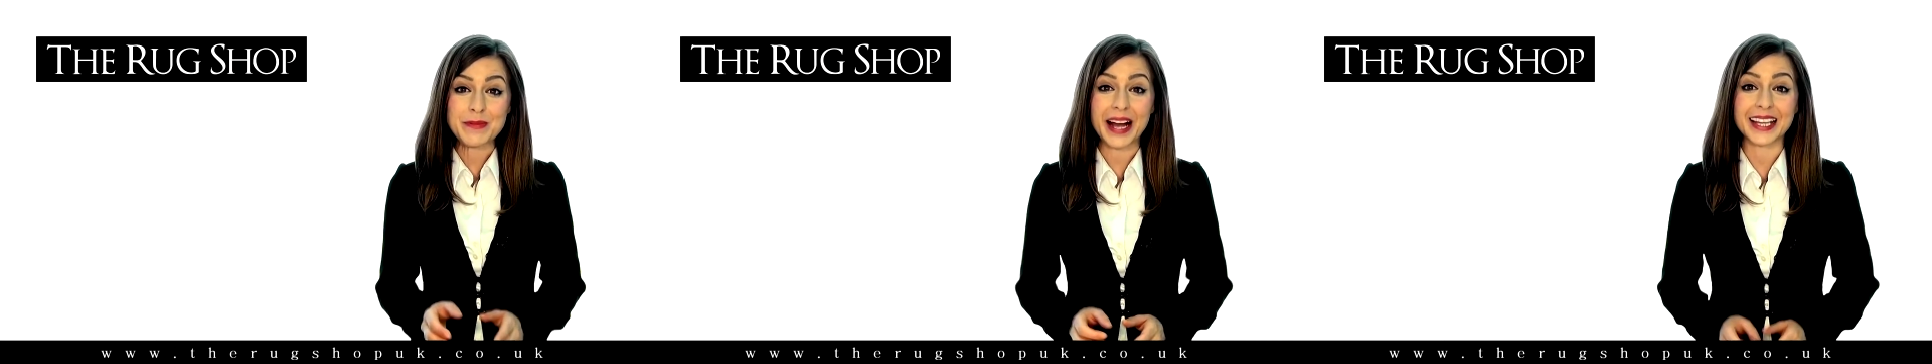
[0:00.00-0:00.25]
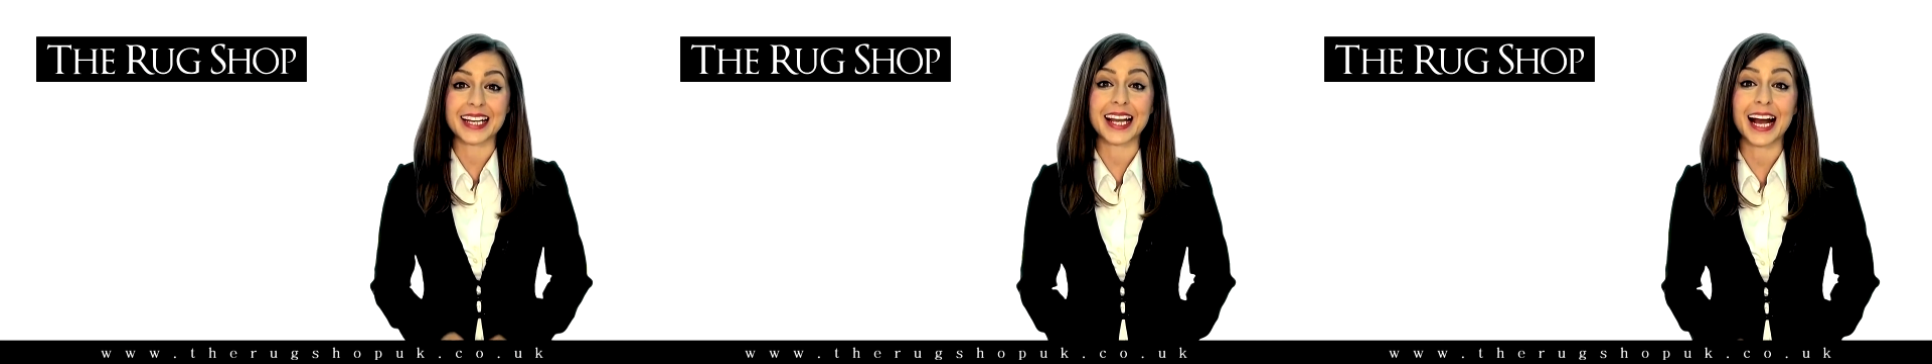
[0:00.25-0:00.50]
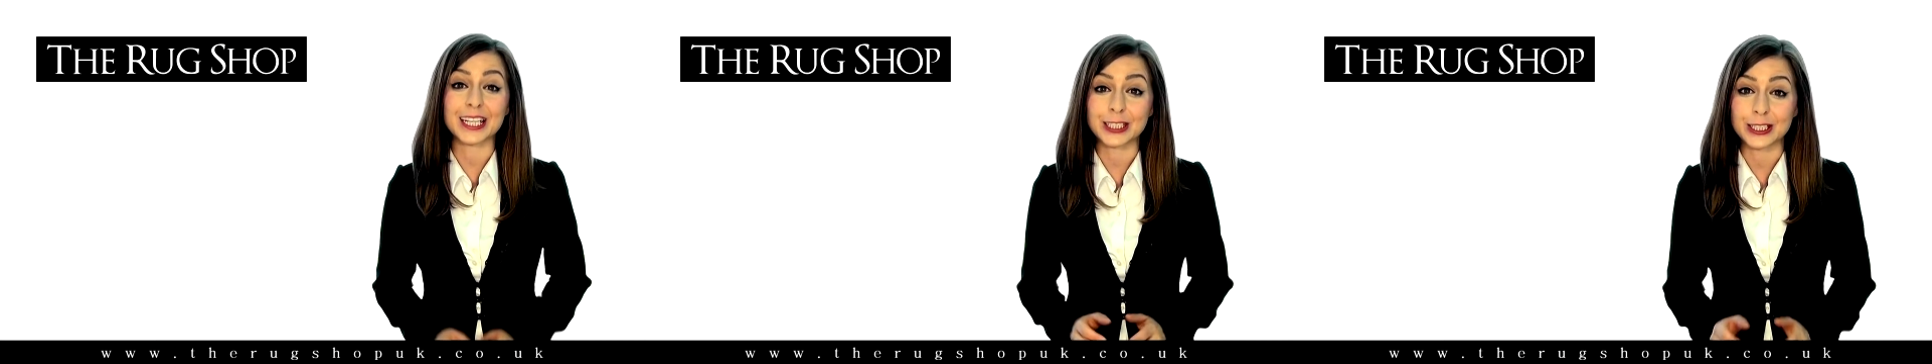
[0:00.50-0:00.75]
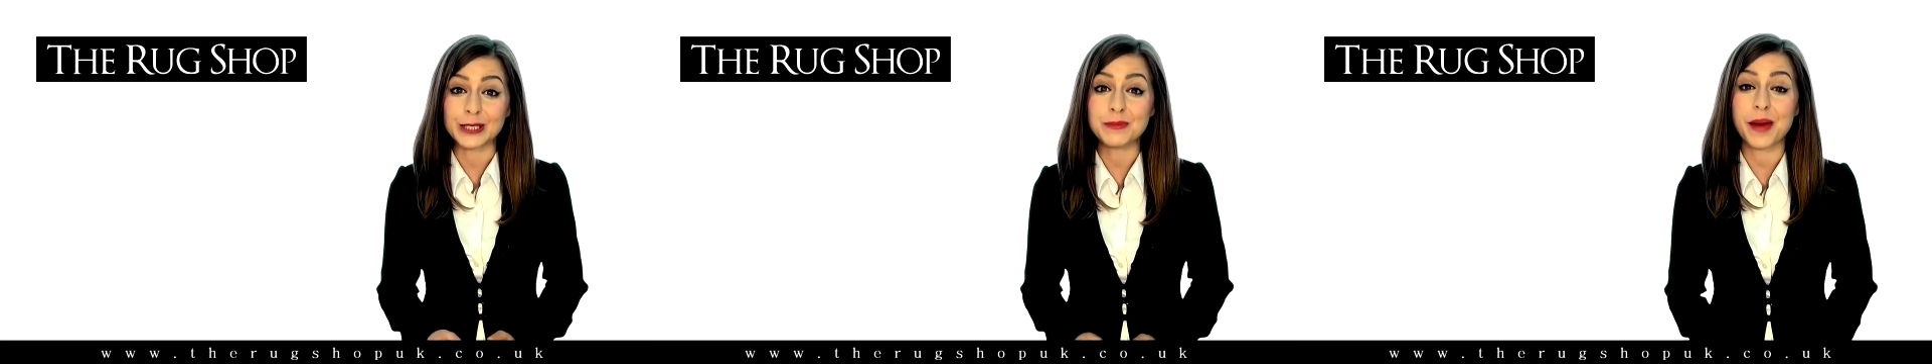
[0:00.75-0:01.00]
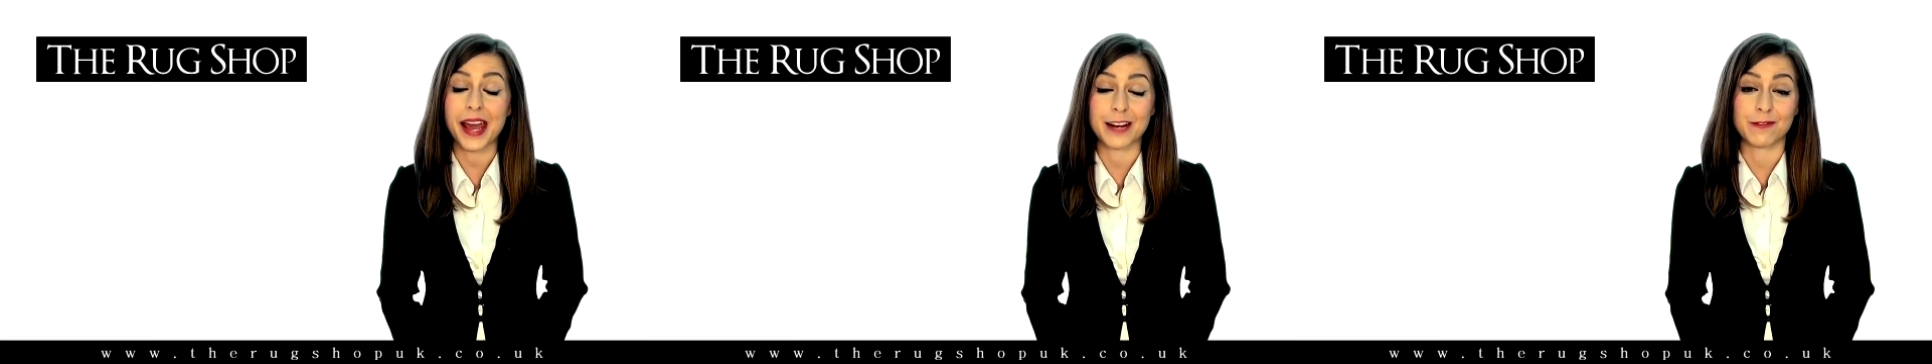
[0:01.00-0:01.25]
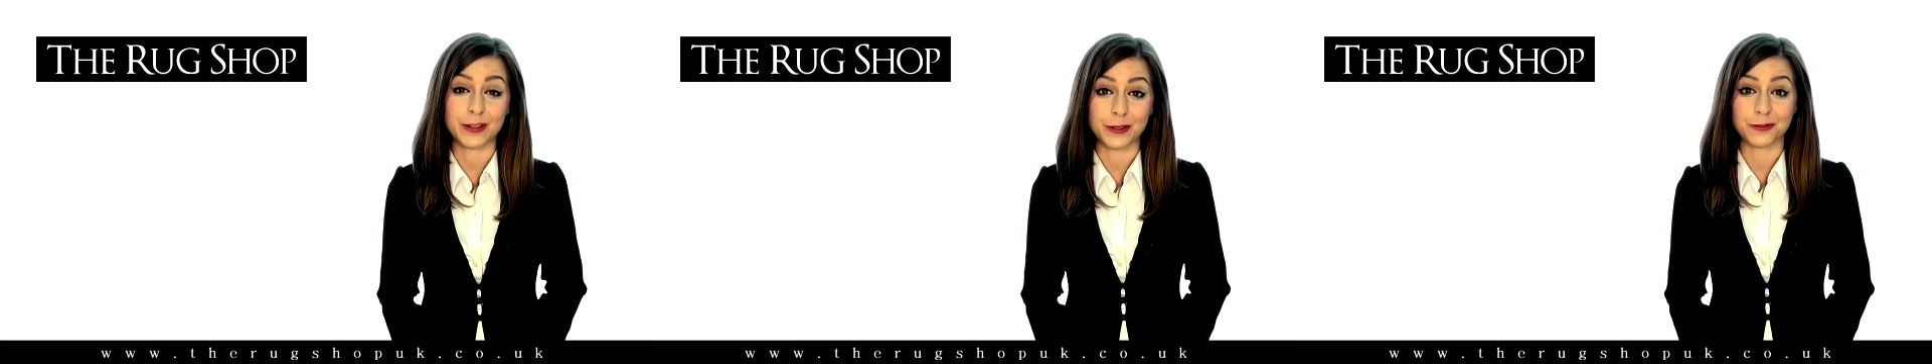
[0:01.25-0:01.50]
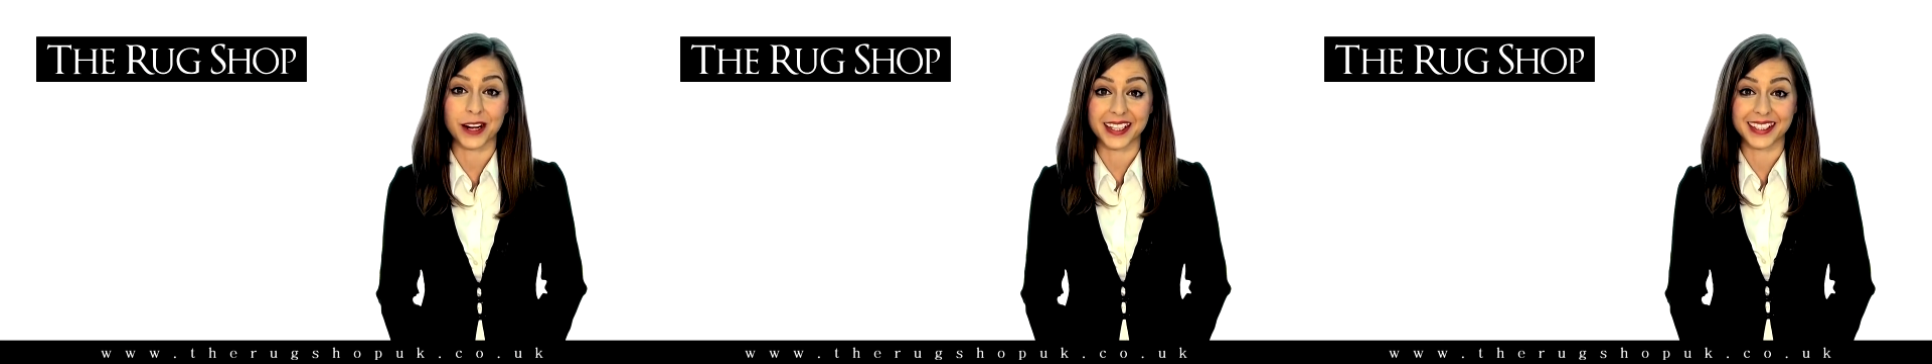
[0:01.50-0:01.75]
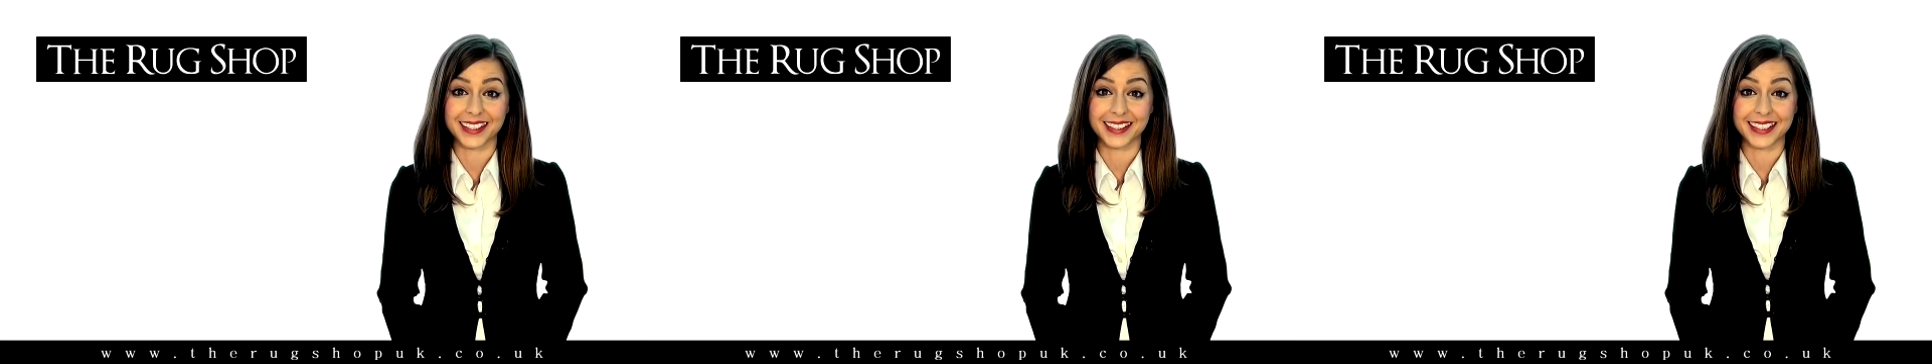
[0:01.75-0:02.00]
back the cash you paid for your
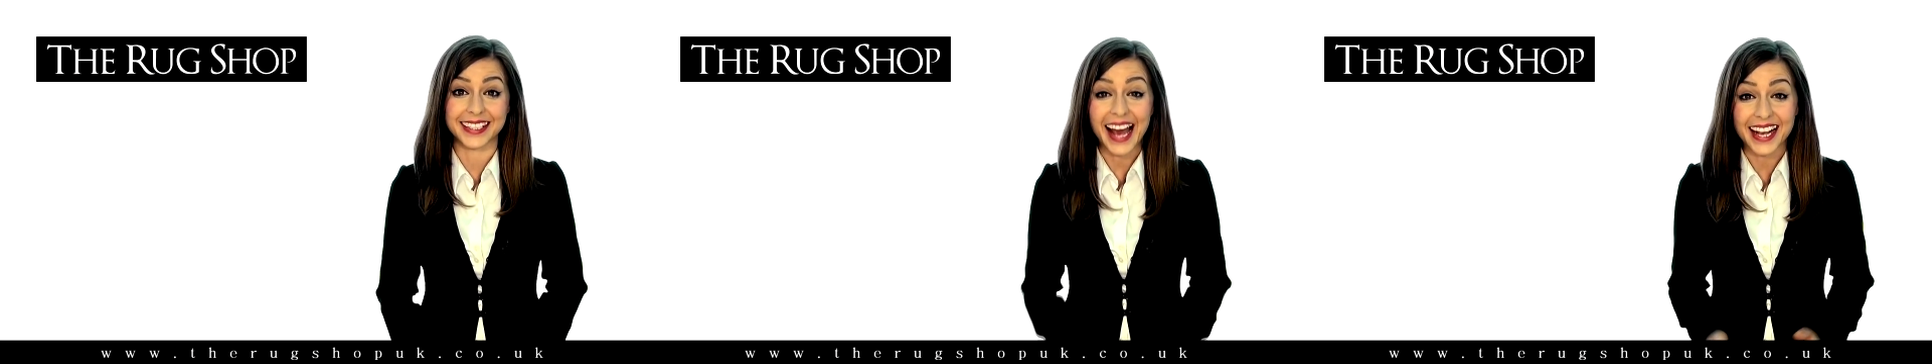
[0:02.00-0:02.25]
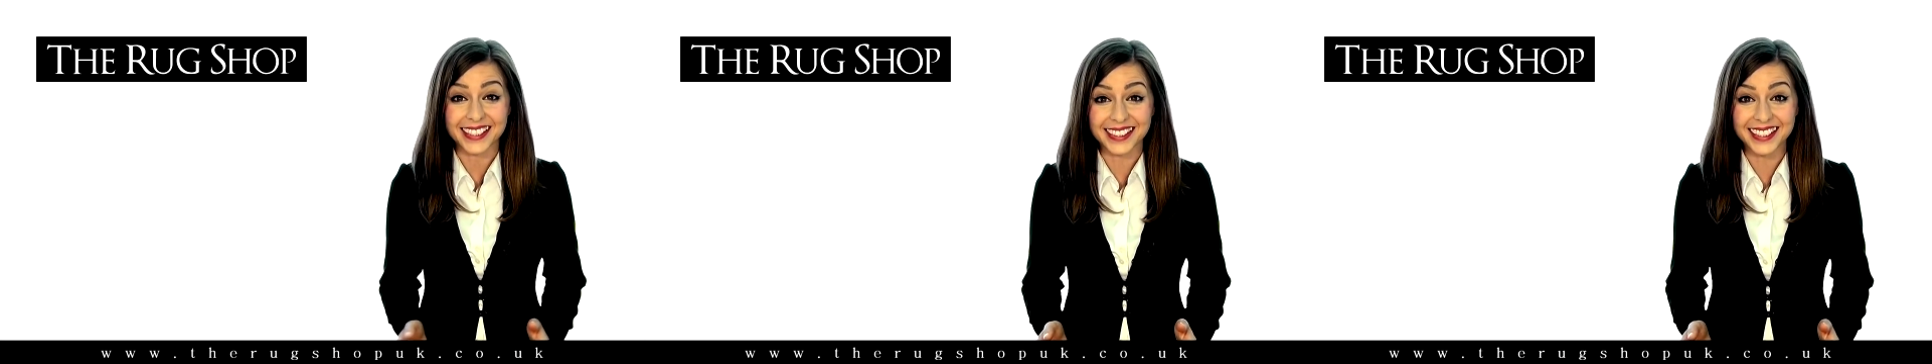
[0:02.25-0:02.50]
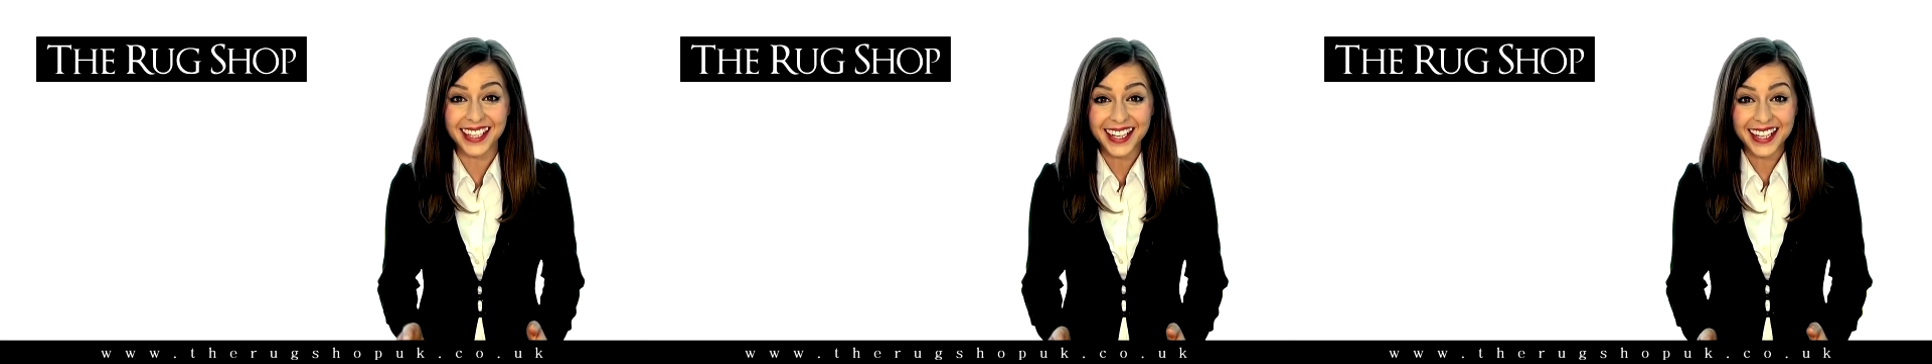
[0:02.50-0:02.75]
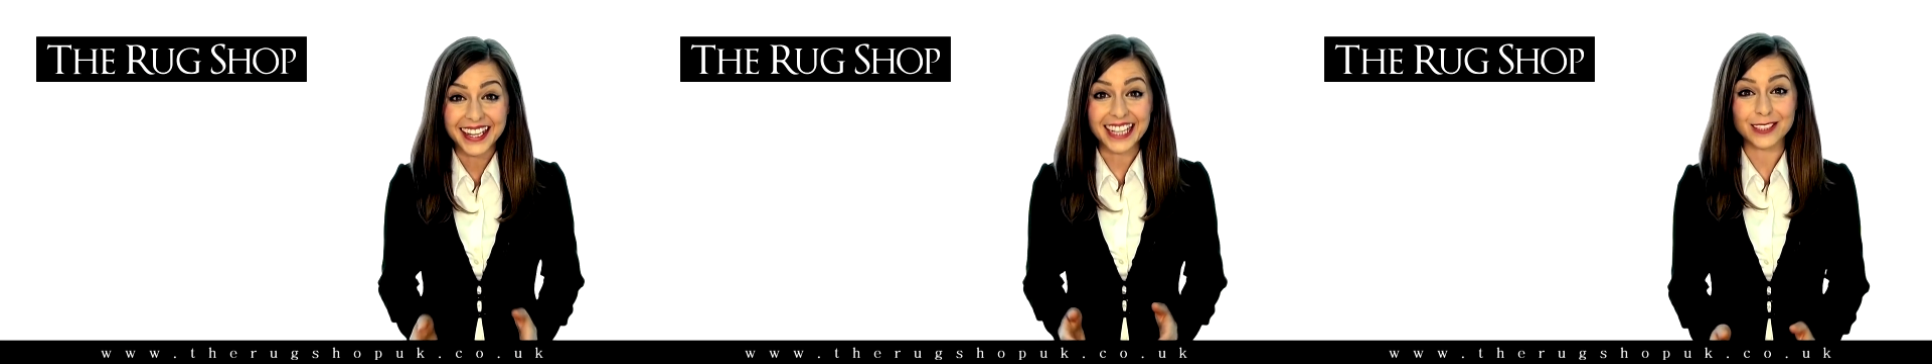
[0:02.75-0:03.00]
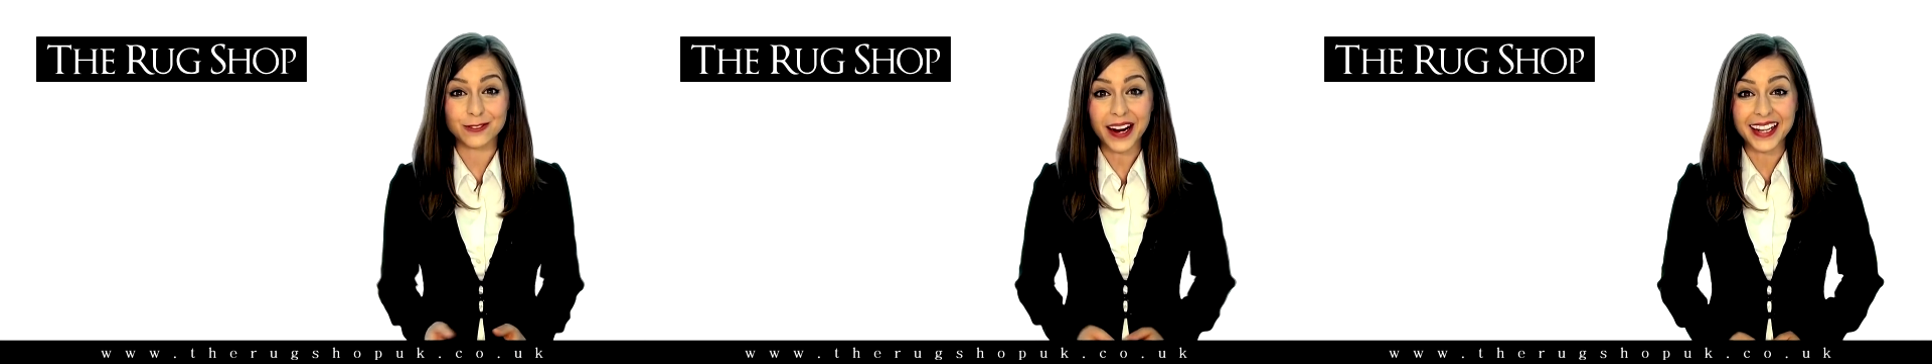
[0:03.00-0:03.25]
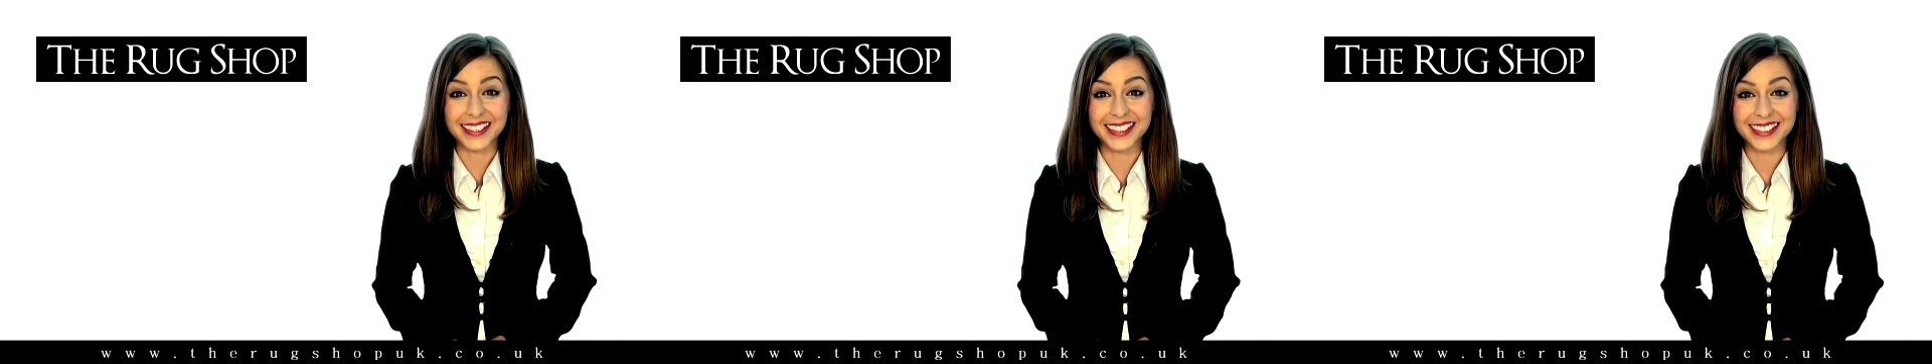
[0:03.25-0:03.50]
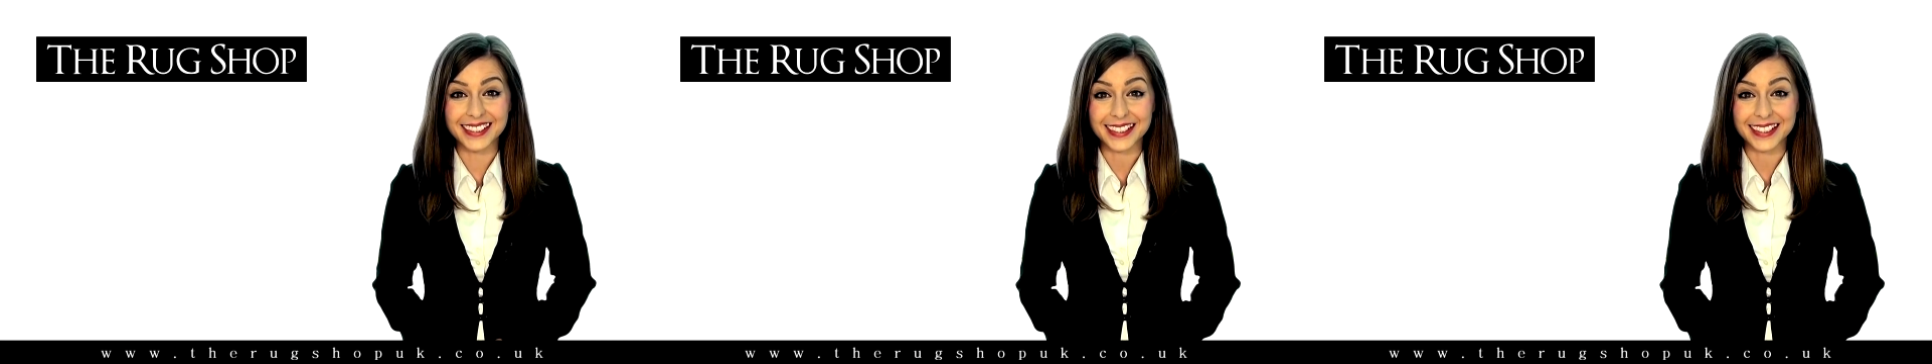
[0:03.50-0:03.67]
rug. Yes, that's right.